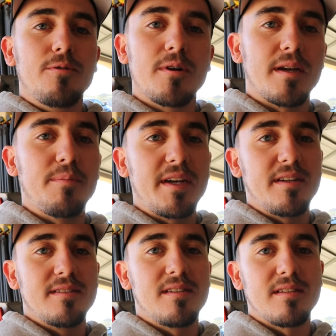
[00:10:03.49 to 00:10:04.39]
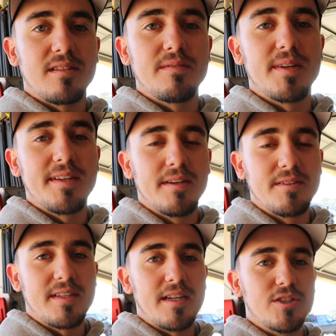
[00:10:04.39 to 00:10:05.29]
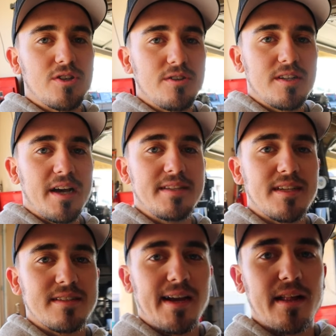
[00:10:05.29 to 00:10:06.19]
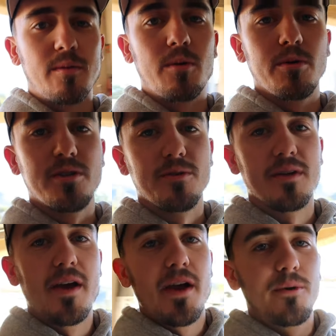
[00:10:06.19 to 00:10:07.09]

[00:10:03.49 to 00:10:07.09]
we can make consistent videos and show you guys exactly what we're doing.